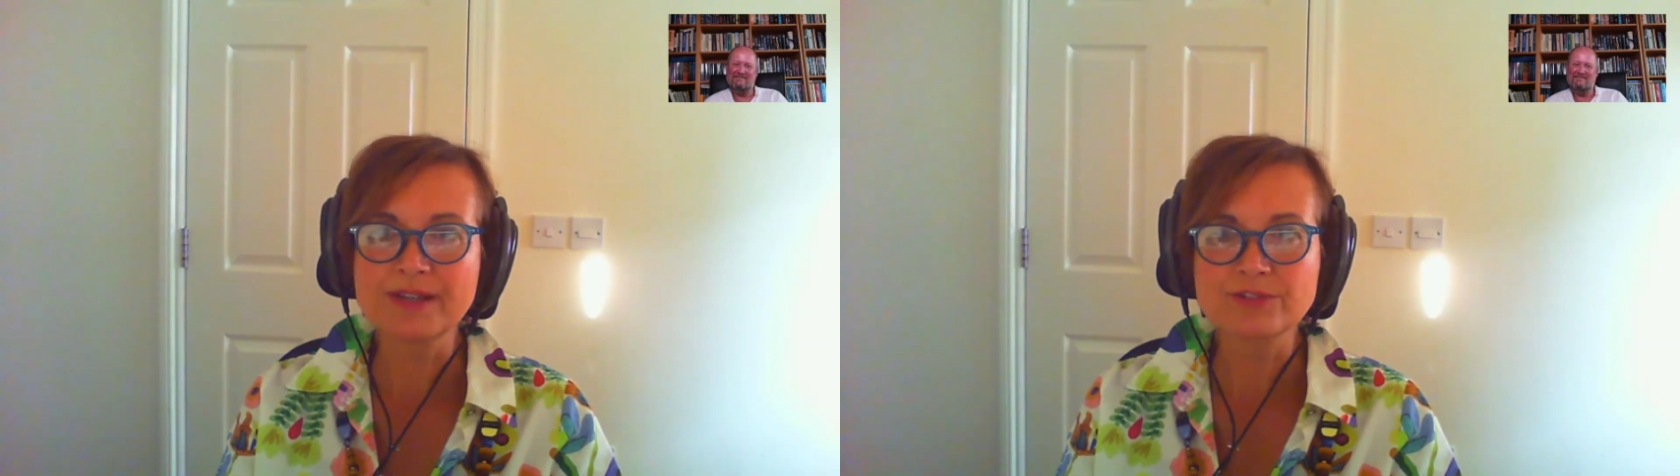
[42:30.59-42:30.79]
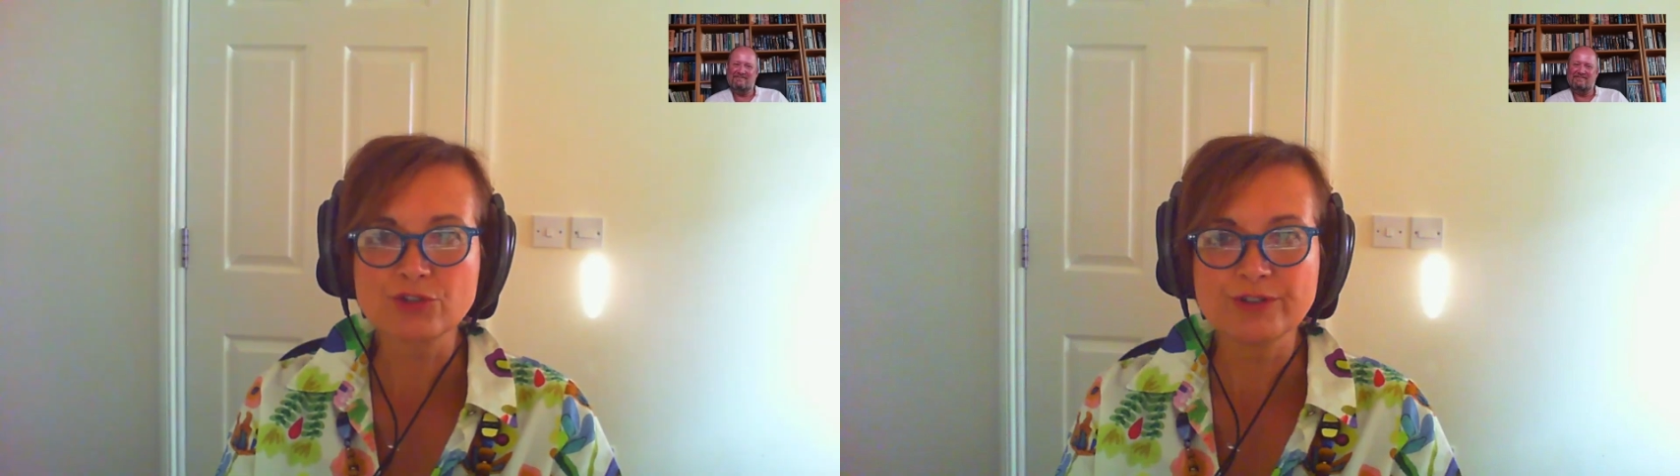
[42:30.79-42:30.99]

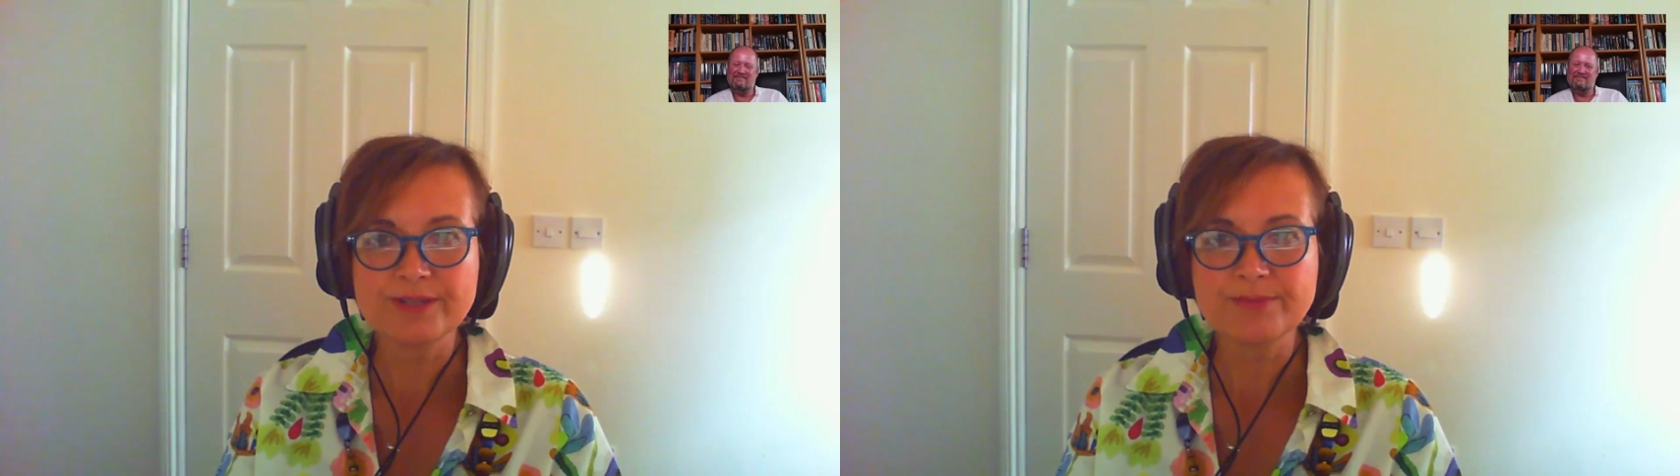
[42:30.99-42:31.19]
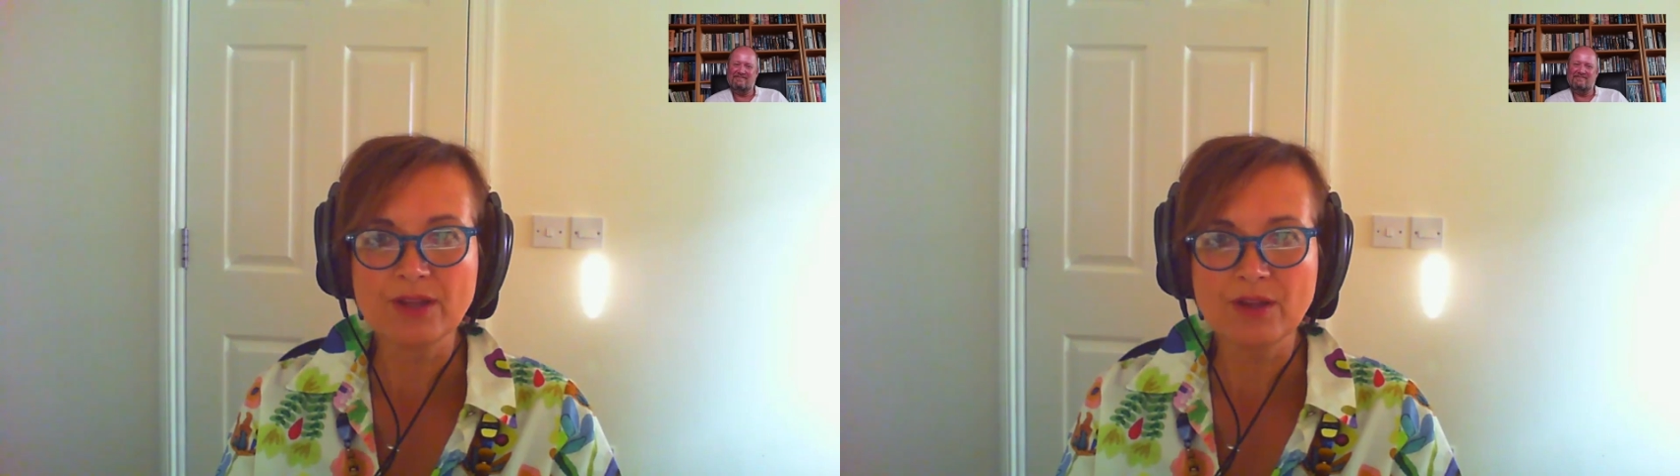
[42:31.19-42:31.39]
about
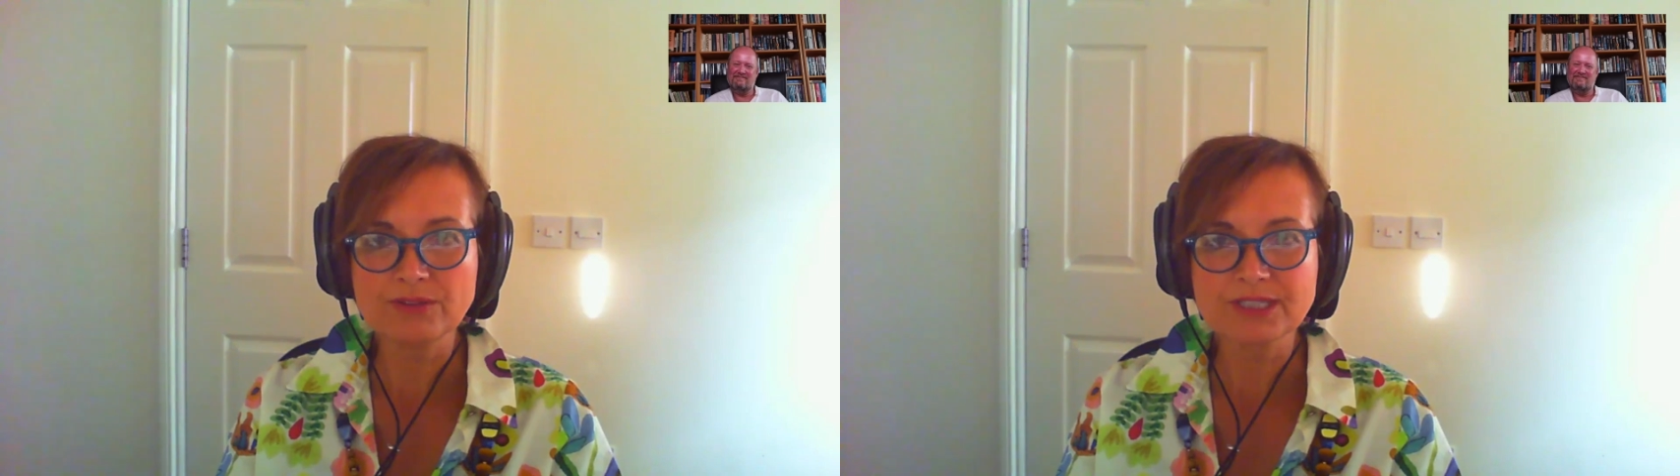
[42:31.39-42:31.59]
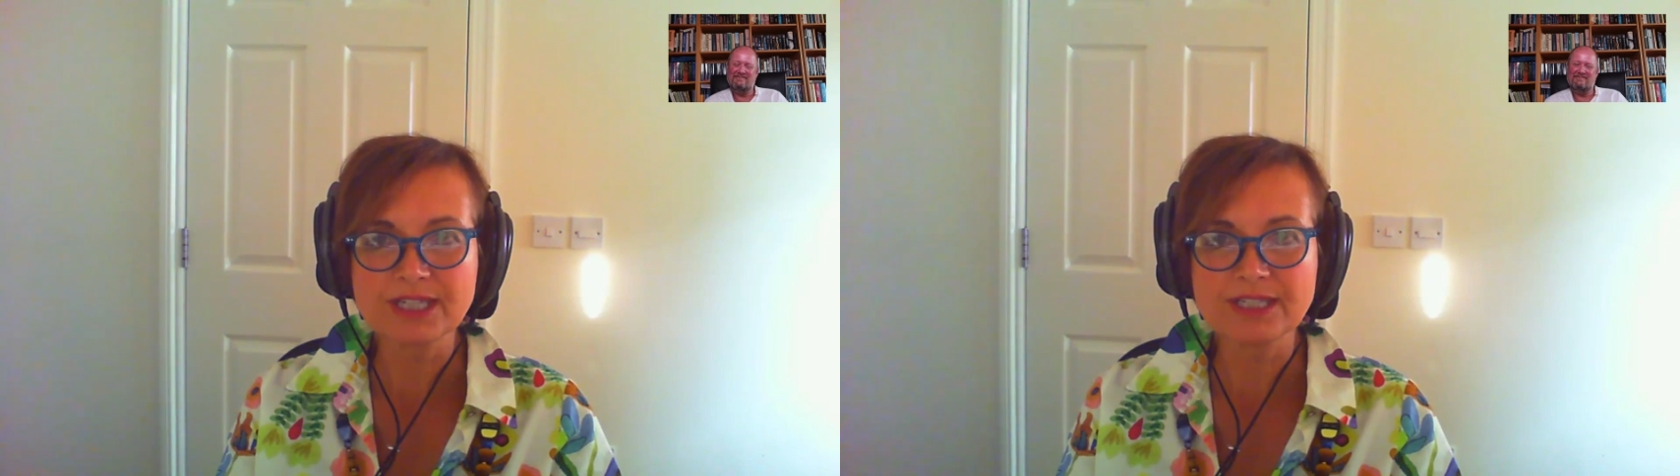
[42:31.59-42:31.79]
tree
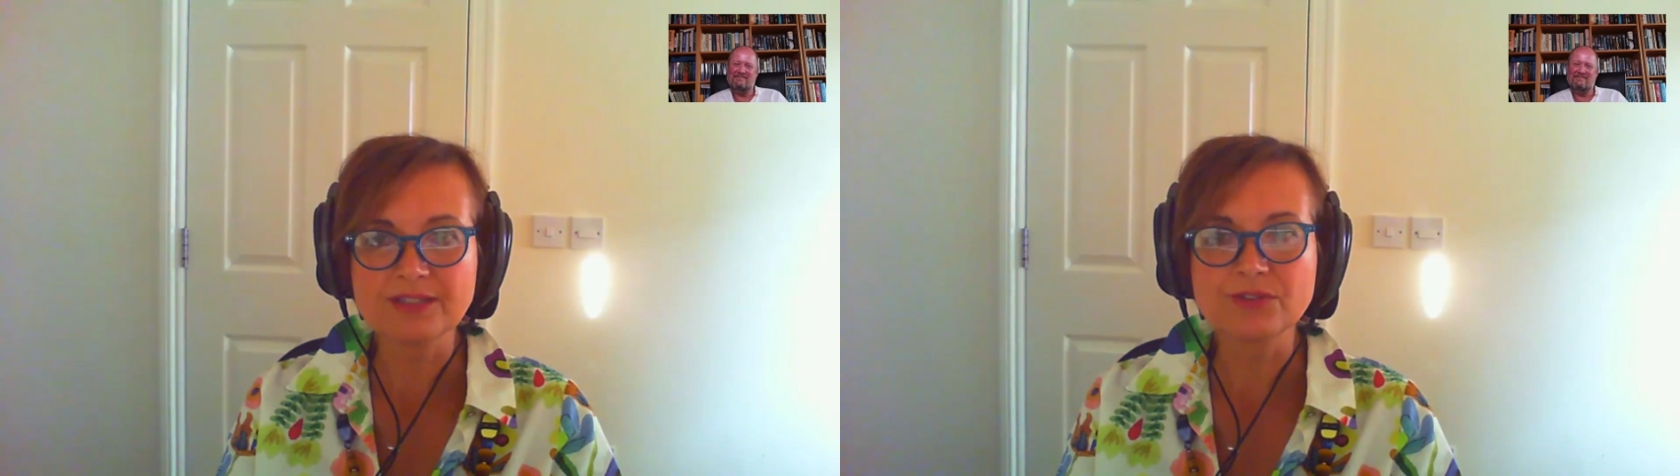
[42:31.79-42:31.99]
planting?